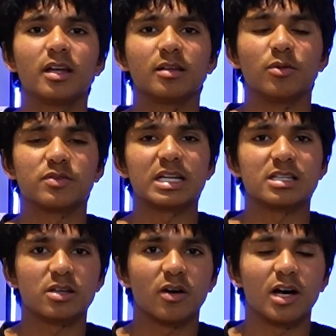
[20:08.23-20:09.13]
We've seen
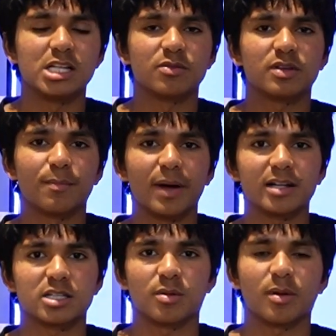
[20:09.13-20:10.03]
signs, we've seen
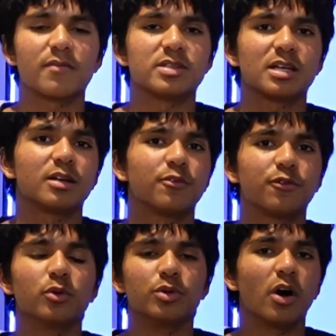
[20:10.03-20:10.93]
patches, but we haven't seen a
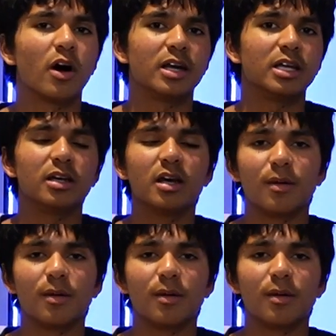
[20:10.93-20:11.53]
full 90